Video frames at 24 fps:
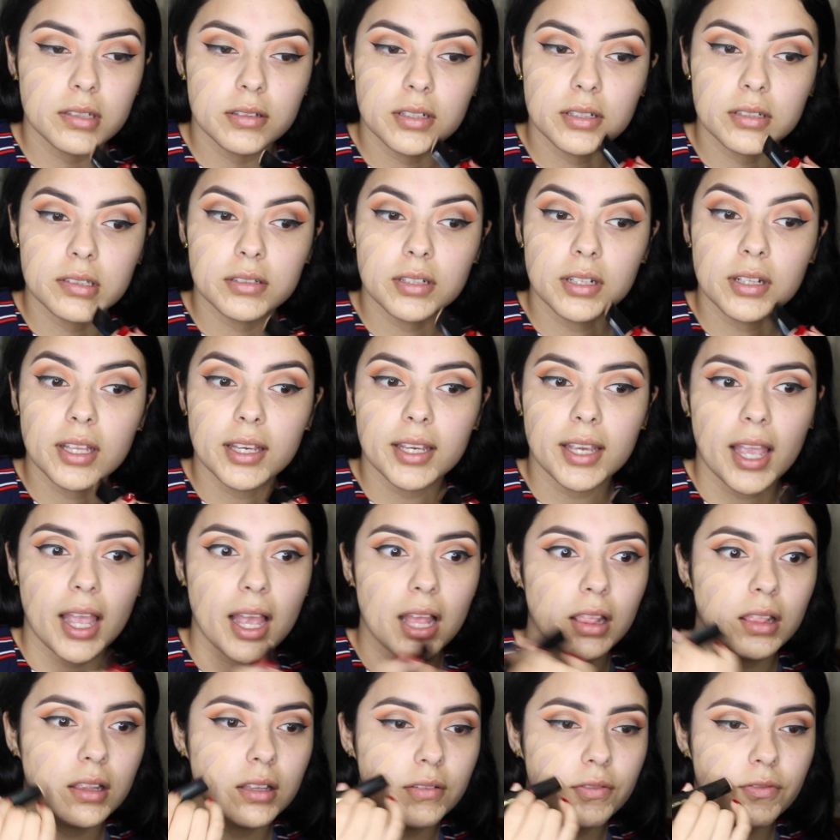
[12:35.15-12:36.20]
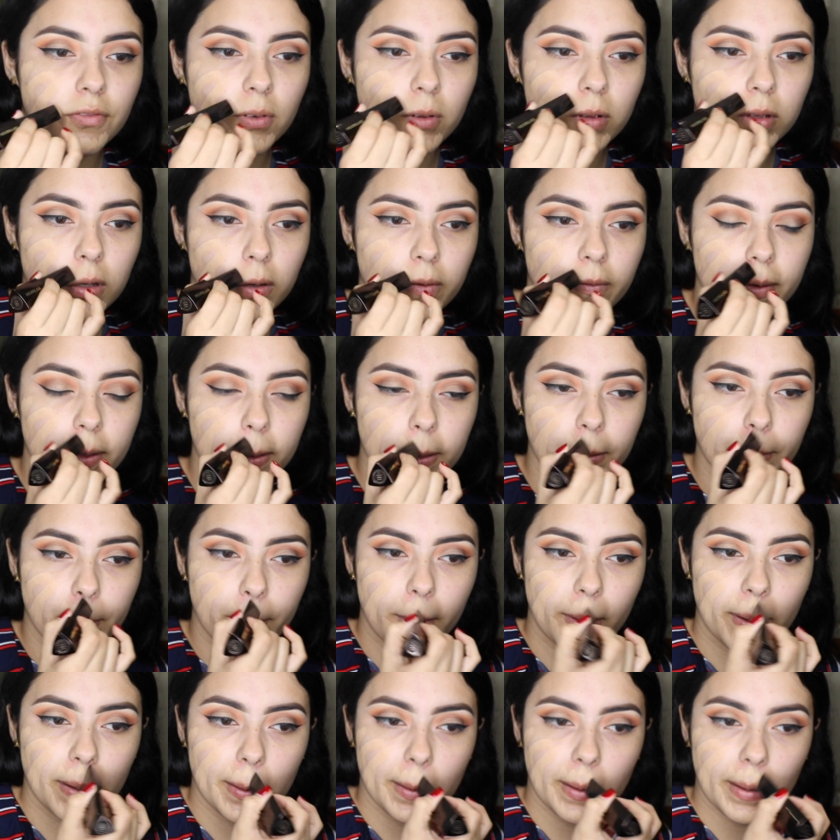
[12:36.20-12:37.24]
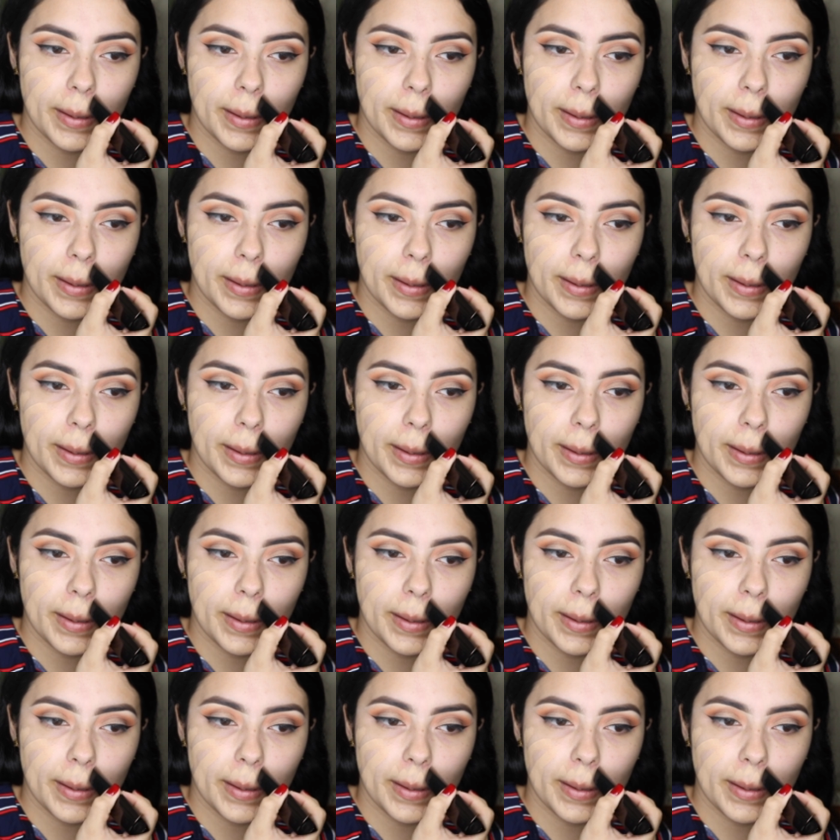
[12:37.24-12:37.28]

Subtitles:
it's not like hella full coverage, but